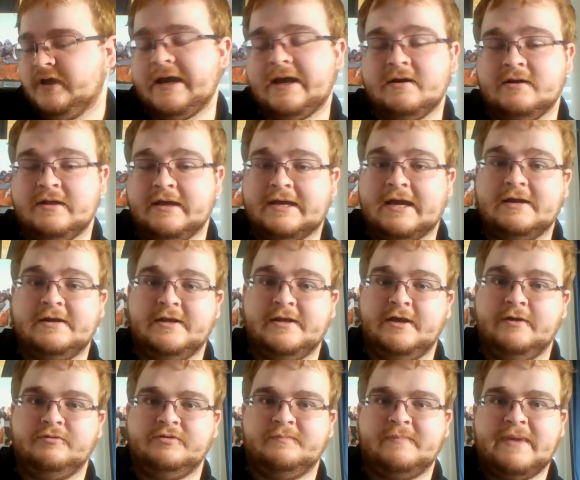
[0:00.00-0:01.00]
Kind of like I
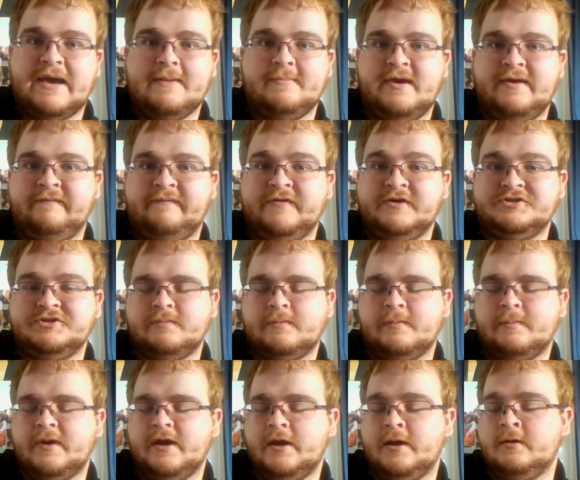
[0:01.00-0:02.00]
did with Batman v
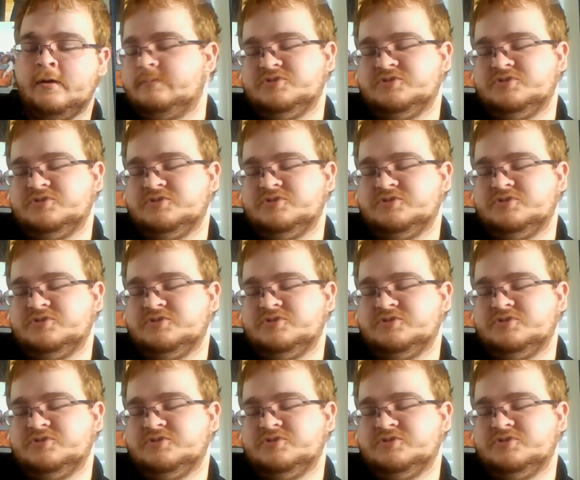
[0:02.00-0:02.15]
Superman.